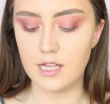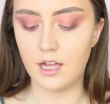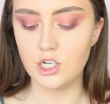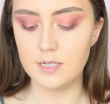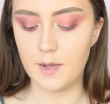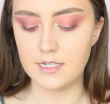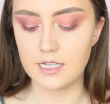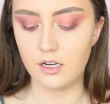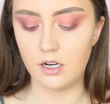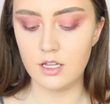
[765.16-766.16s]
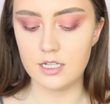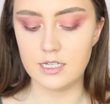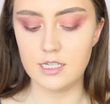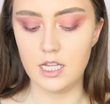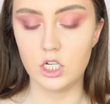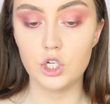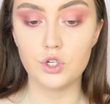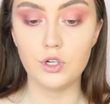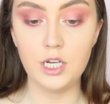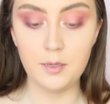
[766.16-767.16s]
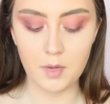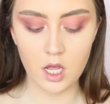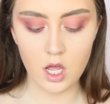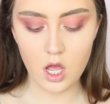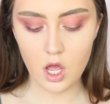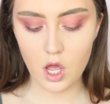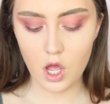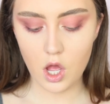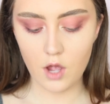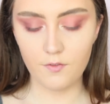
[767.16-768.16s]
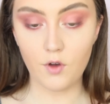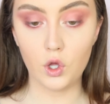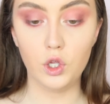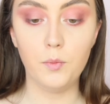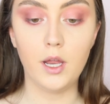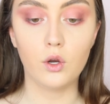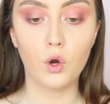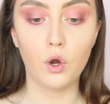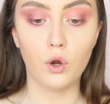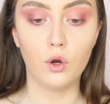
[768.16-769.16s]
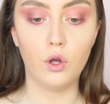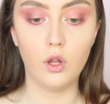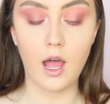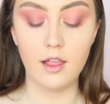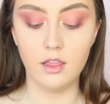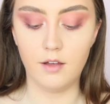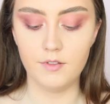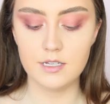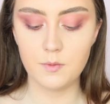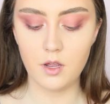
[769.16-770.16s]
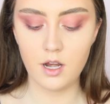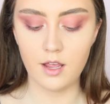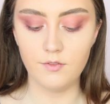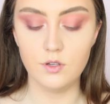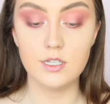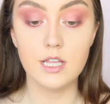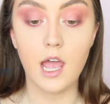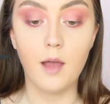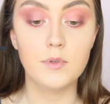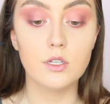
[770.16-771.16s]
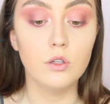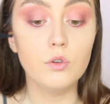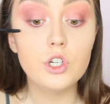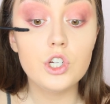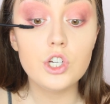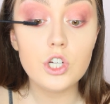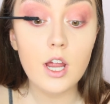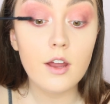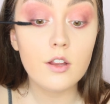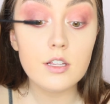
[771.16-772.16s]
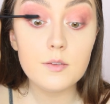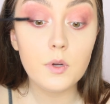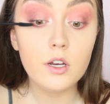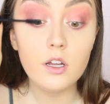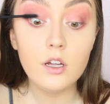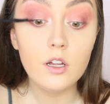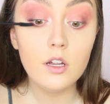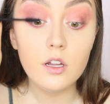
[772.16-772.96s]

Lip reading: Lashes Mascara. This is the Extreme Volume and Curl. I love this one. I've used the absolute shit out of this one.